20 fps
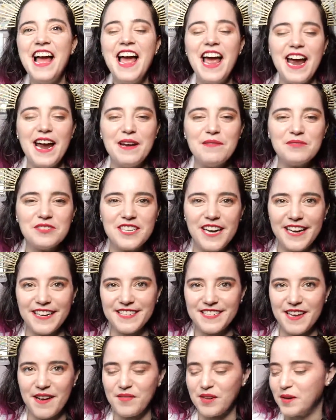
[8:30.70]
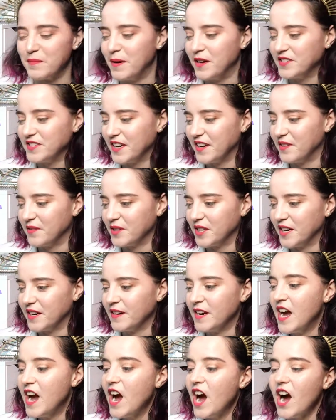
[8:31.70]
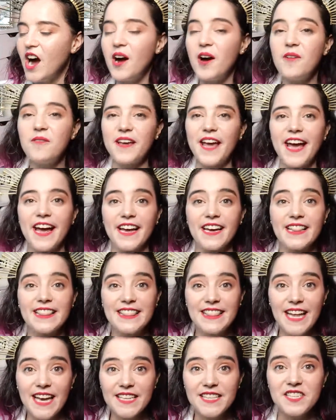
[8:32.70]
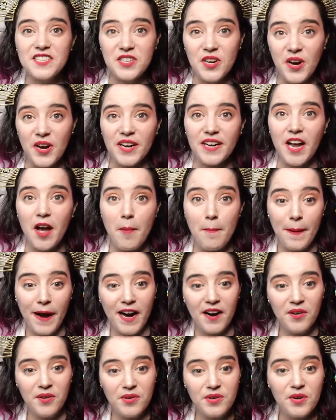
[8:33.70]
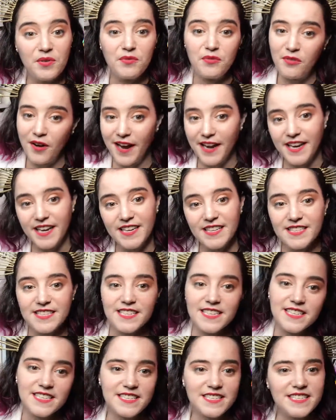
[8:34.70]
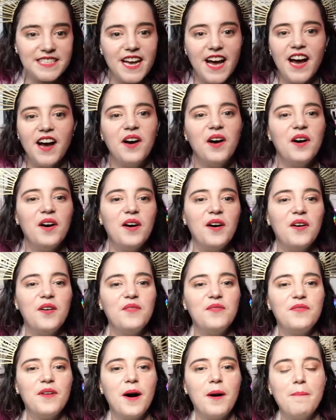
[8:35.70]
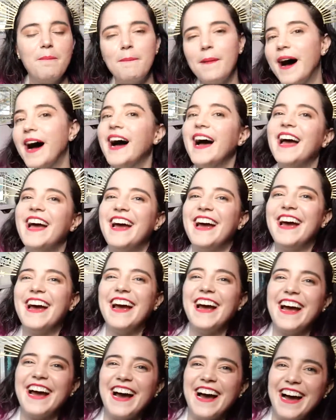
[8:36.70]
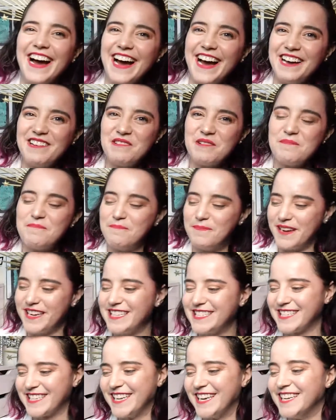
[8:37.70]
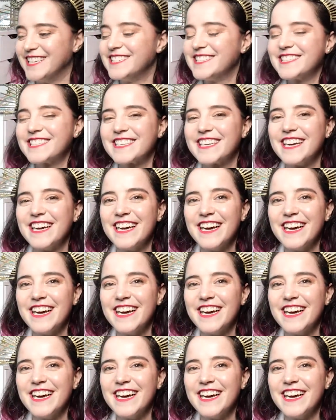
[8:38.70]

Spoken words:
Abel Jack is having a meltdown over here. Okay, let's talk about finances of my business.